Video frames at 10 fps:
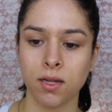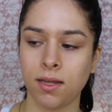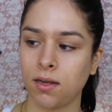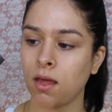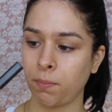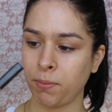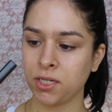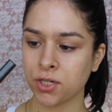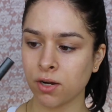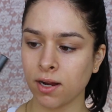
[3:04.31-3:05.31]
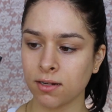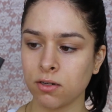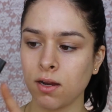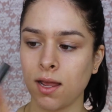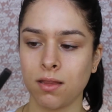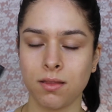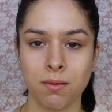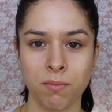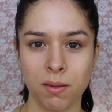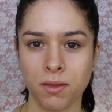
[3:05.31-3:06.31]
in the Peach Corrector and the
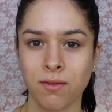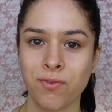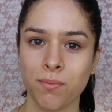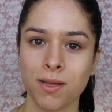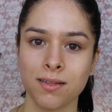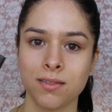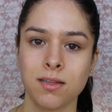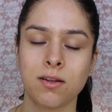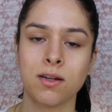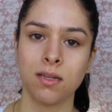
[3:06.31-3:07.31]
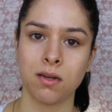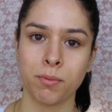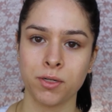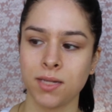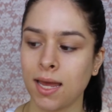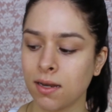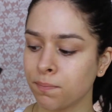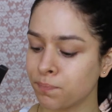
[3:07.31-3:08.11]
Maybelline Fit Me Concealer in the number 10.